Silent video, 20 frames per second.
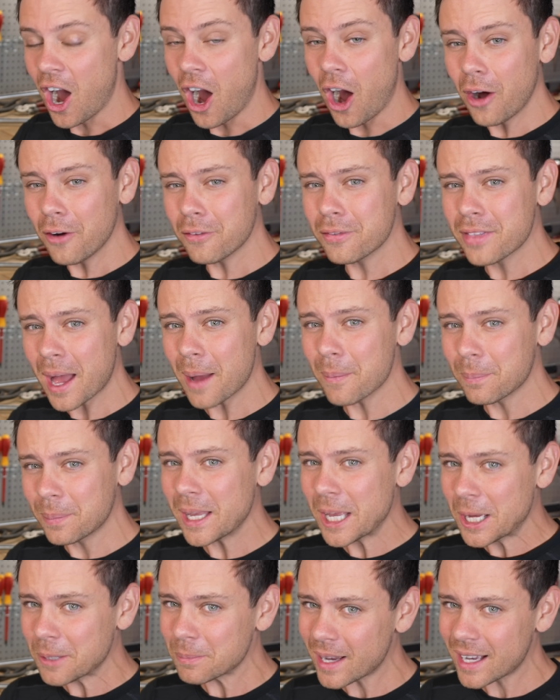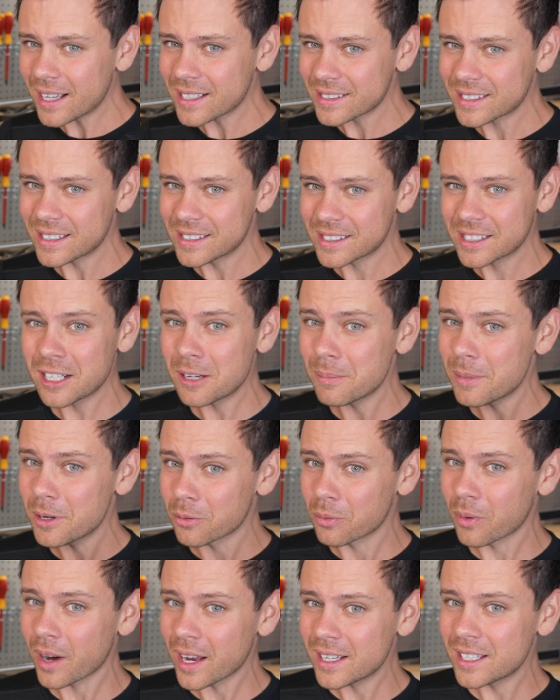of that BMS is going to be
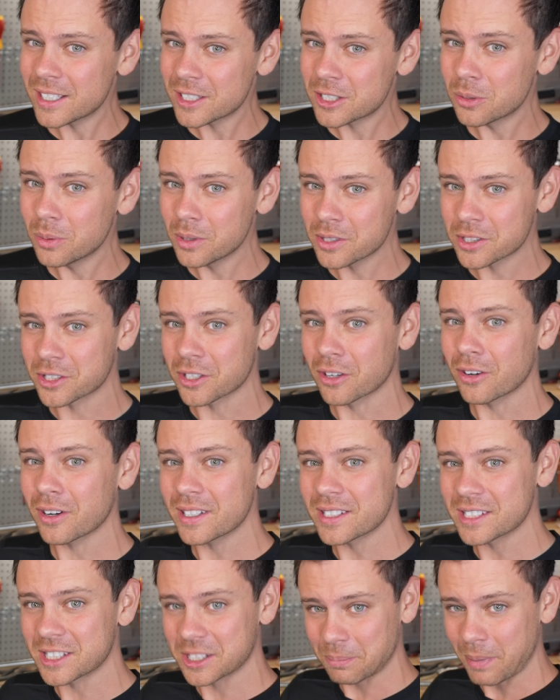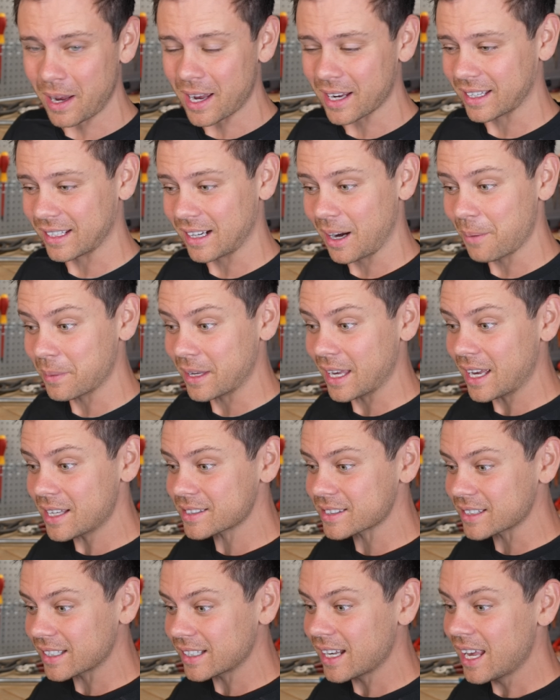rated to a certain spec, and I'm
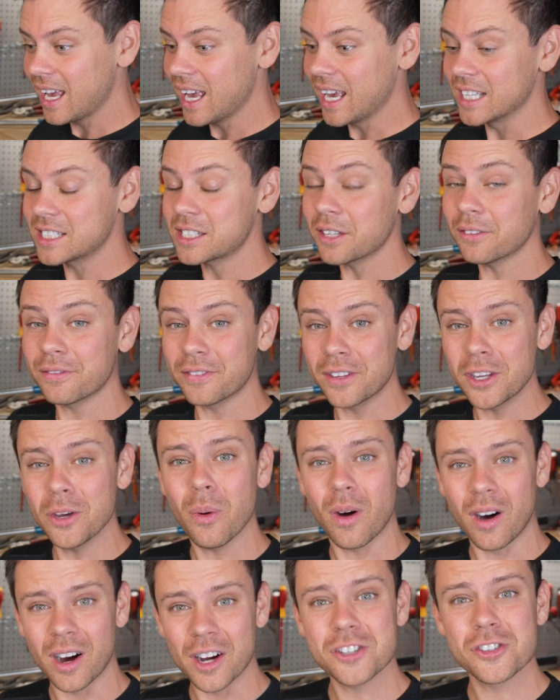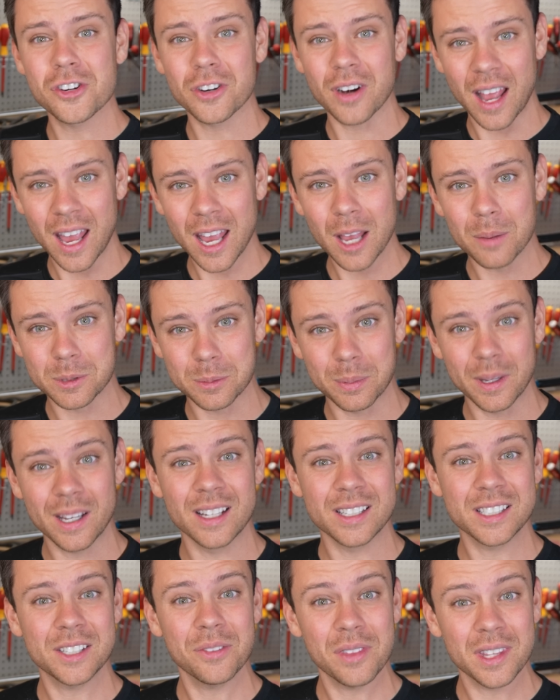guessing it's a few hundred amps
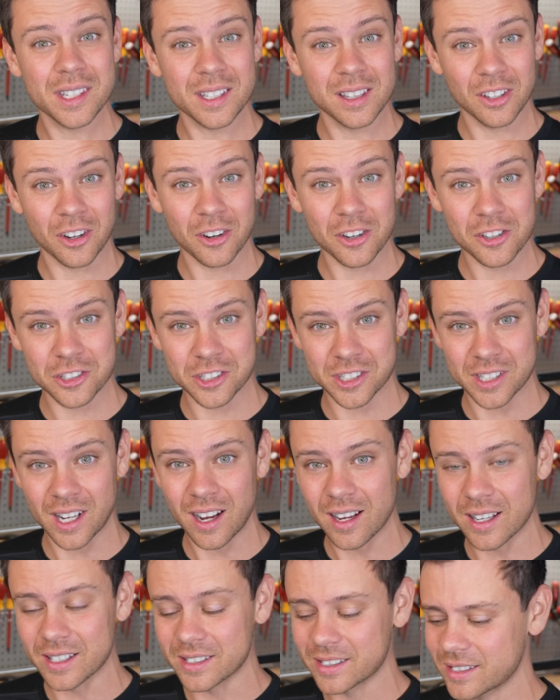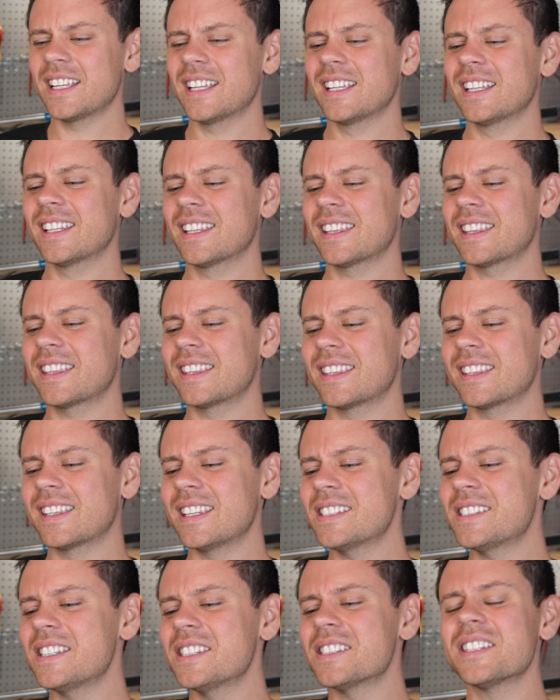because of the large size.
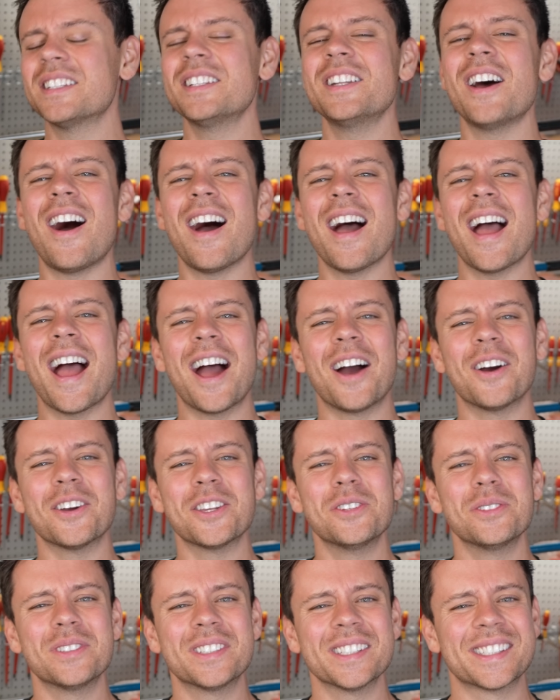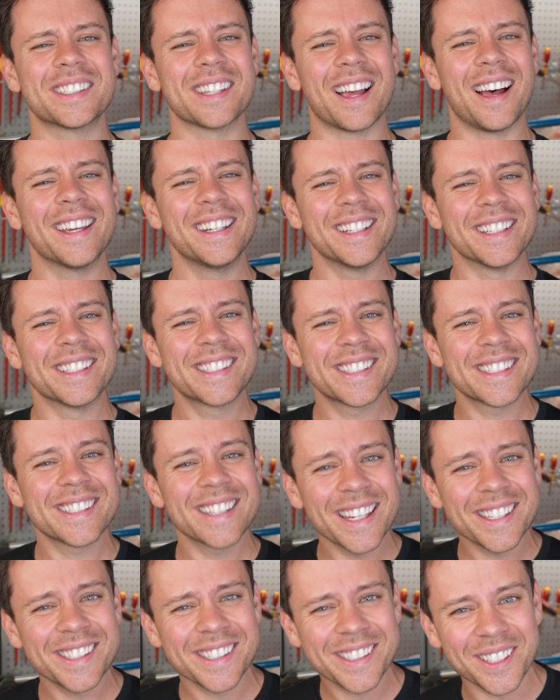this is not how you design a
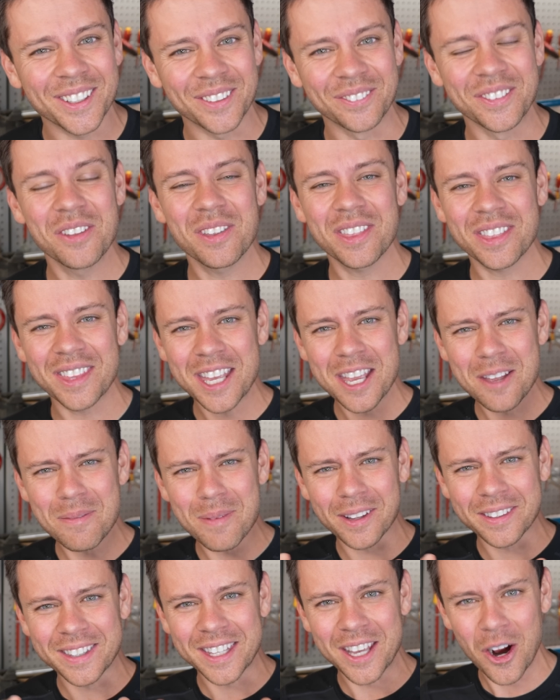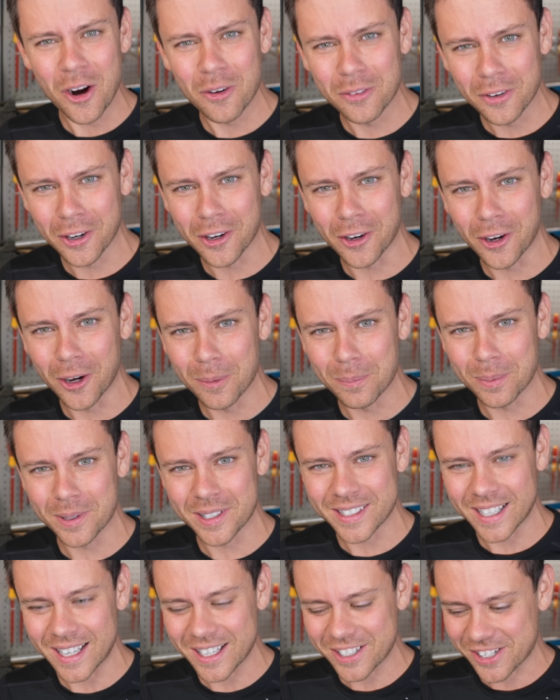system. You think about the overcurrent
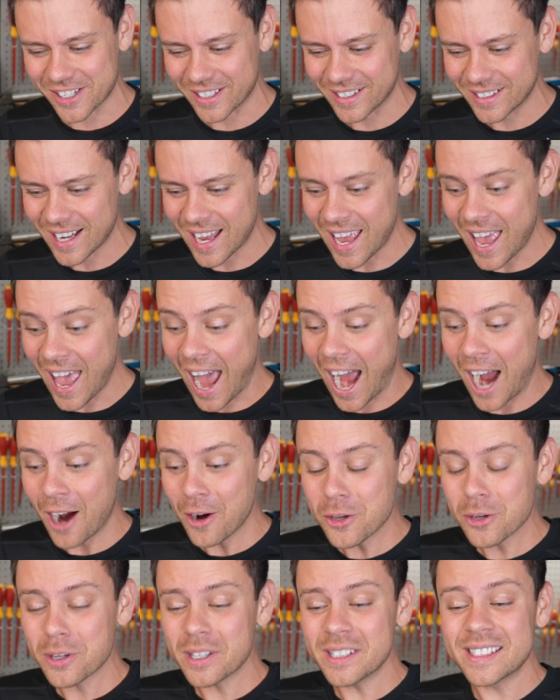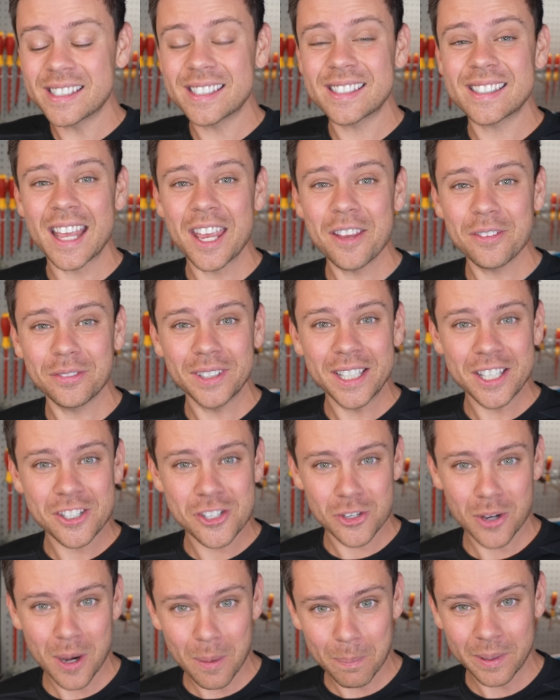protection, how you can safely
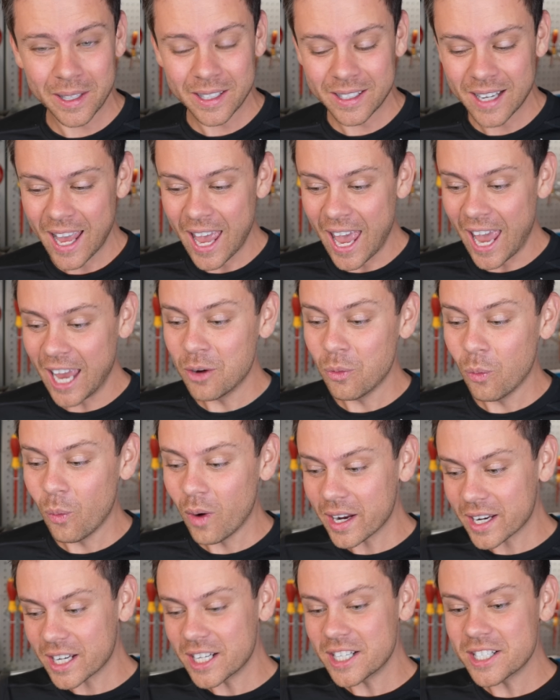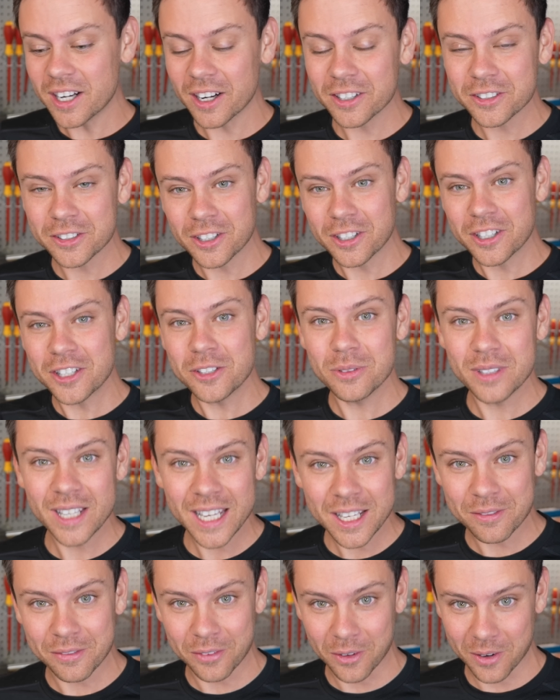trip it, and what conductor you
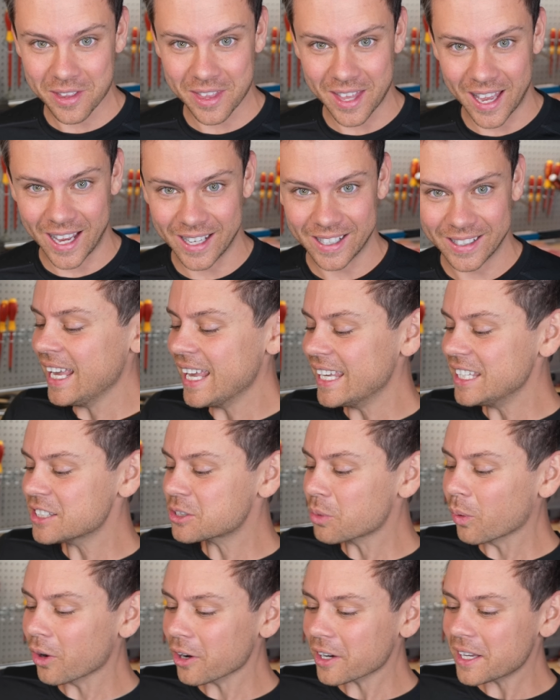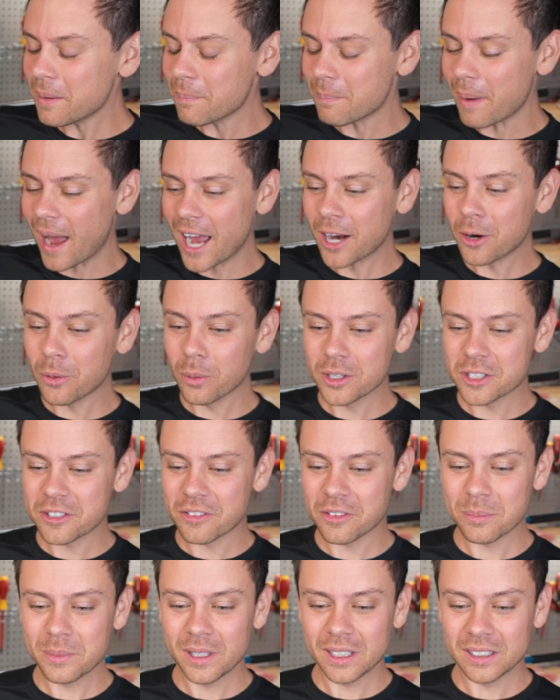need for that. He's working backwards
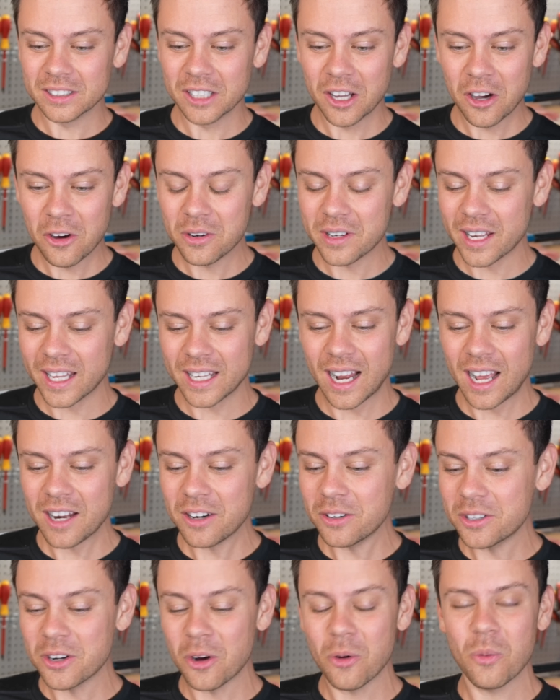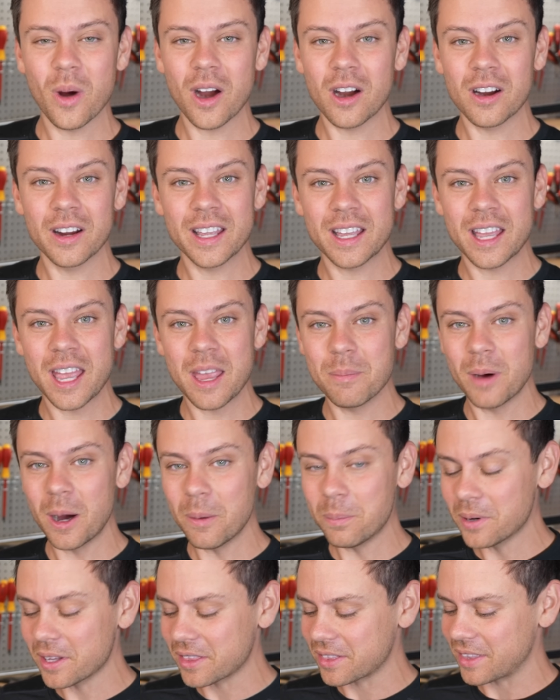from the load, and I don't know where he came
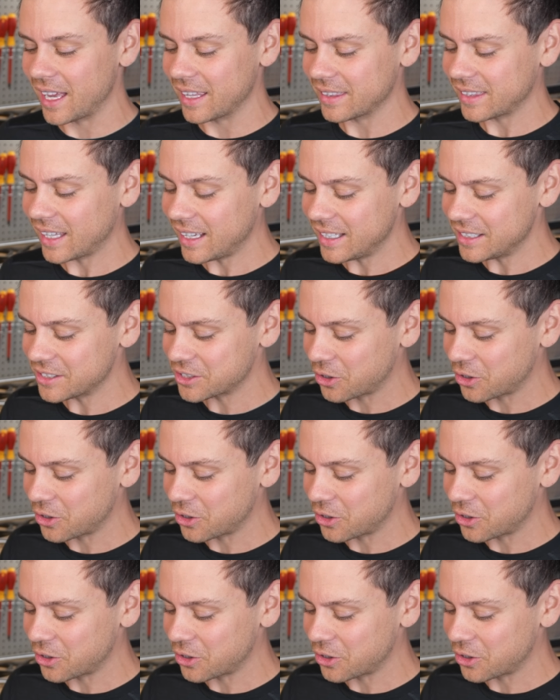up with that. That is